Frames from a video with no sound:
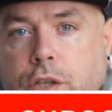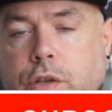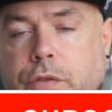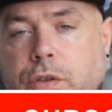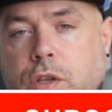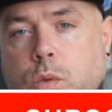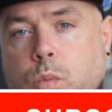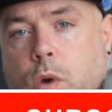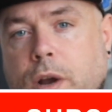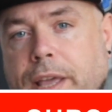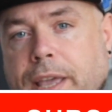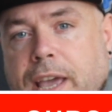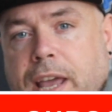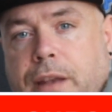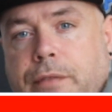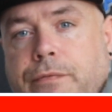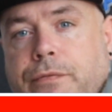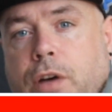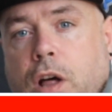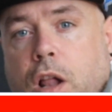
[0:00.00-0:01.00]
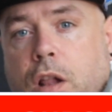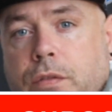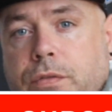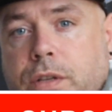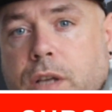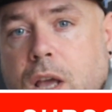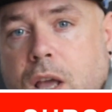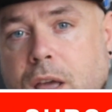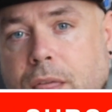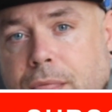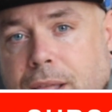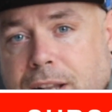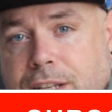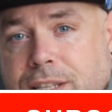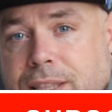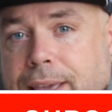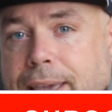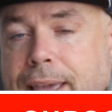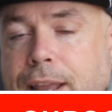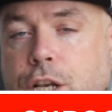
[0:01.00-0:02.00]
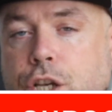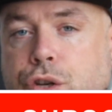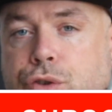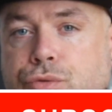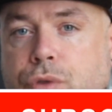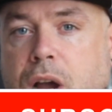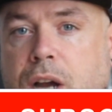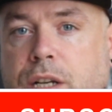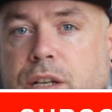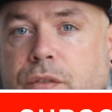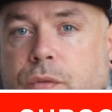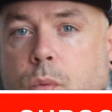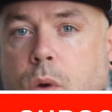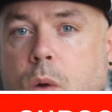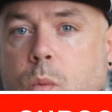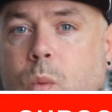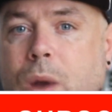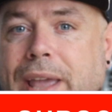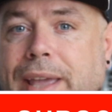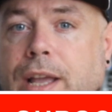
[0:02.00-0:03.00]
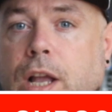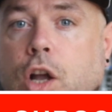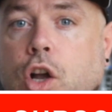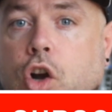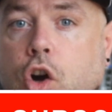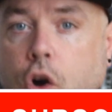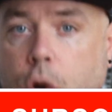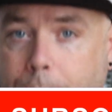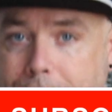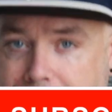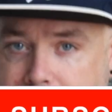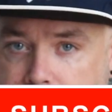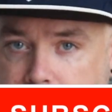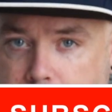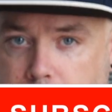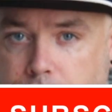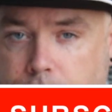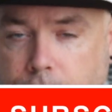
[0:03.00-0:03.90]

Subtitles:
So if you just want to get involved, that's the interactive one where you can come in